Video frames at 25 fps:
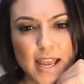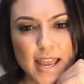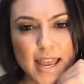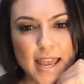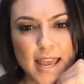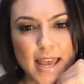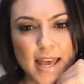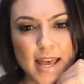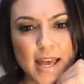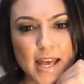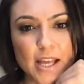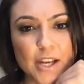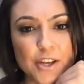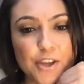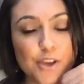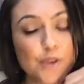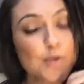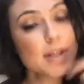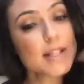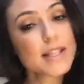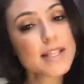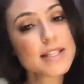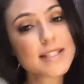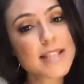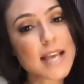and you
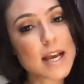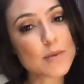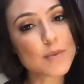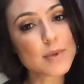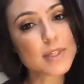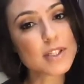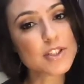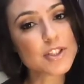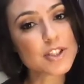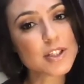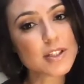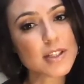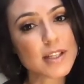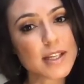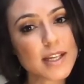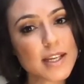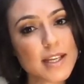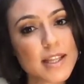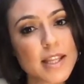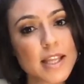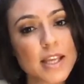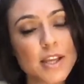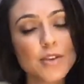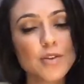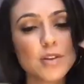eat the sandwich and
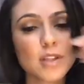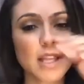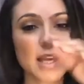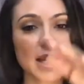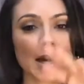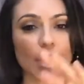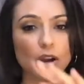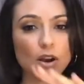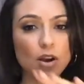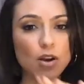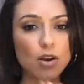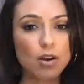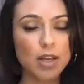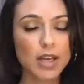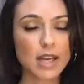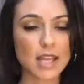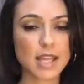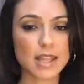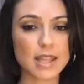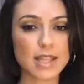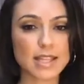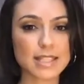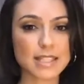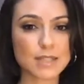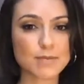then you lay on
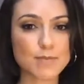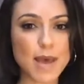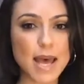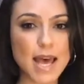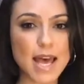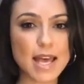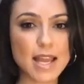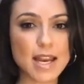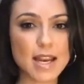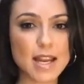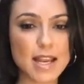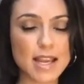this bed,